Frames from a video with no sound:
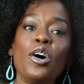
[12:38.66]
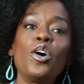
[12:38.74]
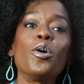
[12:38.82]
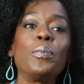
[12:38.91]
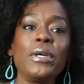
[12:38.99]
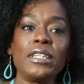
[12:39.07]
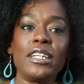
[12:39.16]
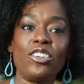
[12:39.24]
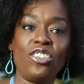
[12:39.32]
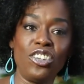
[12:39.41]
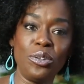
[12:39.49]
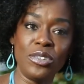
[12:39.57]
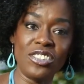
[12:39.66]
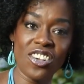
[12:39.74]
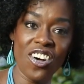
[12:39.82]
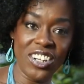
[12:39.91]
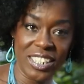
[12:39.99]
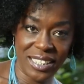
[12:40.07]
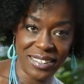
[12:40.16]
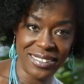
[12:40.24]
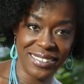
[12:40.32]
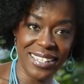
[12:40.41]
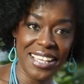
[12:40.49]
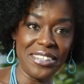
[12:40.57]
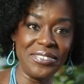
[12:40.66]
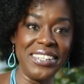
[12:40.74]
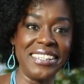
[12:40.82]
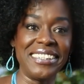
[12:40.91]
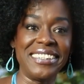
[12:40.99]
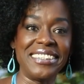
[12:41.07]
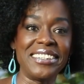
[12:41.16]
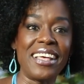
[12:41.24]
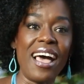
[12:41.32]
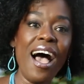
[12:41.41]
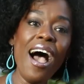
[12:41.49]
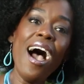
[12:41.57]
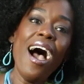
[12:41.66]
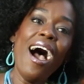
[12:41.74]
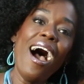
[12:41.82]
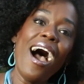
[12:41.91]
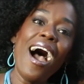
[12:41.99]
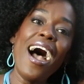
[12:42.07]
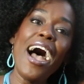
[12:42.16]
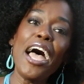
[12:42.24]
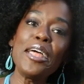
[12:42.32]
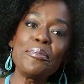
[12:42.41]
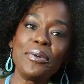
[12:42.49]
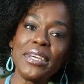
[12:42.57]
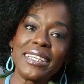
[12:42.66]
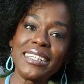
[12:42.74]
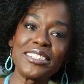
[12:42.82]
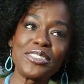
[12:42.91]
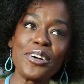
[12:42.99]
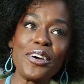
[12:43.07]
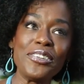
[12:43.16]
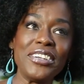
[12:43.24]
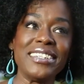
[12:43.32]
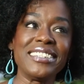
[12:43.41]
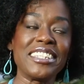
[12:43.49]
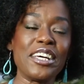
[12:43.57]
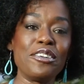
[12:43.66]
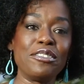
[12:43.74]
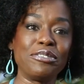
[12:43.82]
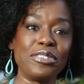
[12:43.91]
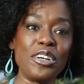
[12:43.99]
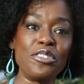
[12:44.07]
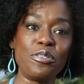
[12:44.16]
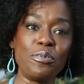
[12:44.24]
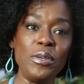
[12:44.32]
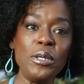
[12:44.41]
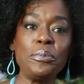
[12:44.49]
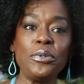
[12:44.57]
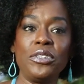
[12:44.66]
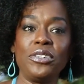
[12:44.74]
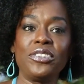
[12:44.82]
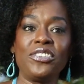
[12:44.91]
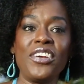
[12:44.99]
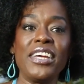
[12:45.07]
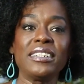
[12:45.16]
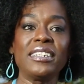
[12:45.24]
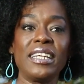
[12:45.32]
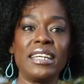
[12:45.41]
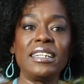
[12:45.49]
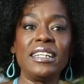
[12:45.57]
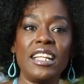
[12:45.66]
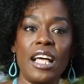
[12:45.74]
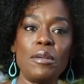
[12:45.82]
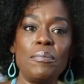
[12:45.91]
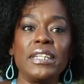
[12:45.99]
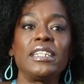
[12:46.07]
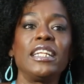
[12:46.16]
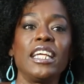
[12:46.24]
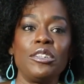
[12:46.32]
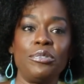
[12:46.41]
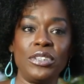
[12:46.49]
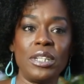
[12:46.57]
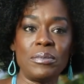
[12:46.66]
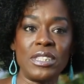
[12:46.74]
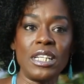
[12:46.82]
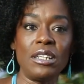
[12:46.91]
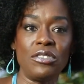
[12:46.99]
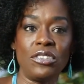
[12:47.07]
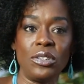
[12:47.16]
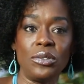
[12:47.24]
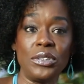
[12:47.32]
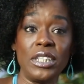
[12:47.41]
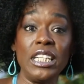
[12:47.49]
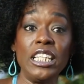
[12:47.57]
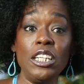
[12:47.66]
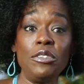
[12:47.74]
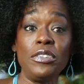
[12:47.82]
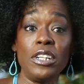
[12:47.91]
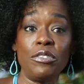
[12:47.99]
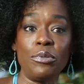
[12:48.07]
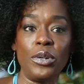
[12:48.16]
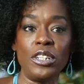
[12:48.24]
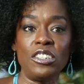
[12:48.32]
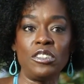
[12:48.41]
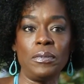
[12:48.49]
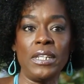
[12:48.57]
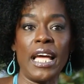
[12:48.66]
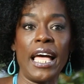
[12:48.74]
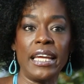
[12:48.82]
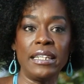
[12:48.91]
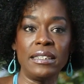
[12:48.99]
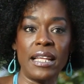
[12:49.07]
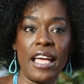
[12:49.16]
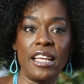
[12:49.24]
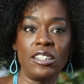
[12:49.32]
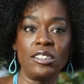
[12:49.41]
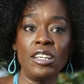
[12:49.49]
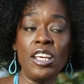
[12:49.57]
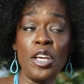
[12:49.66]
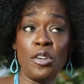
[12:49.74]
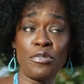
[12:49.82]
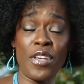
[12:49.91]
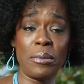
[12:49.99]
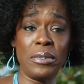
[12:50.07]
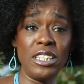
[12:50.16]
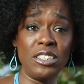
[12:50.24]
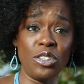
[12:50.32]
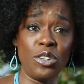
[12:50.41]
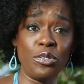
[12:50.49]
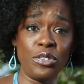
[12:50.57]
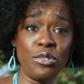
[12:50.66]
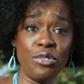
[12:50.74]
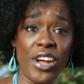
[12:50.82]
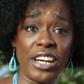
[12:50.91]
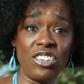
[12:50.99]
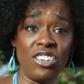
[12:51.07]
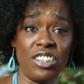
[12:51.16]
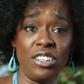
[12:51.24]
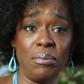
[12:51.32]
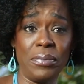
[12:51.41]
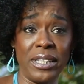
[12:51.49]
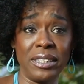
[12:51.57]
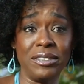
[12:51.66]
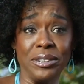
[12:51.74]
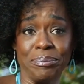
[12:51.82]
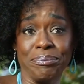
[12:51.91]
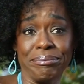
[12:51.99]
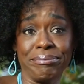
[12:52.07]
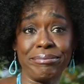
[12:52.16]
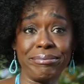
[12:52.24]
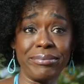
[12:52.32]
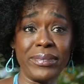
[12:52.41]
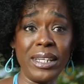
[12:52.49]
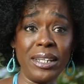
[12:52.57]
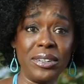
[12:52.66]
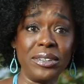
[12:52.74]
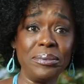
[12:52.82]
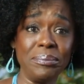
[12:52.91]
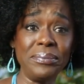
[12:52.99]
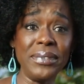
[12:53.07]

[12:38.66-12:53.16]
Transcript: hoping that she was on it. I mean, the heartbreaking stories of people trying to get a better life for themselves. They leave loved ones behind, and families are often fractured, but, yeah.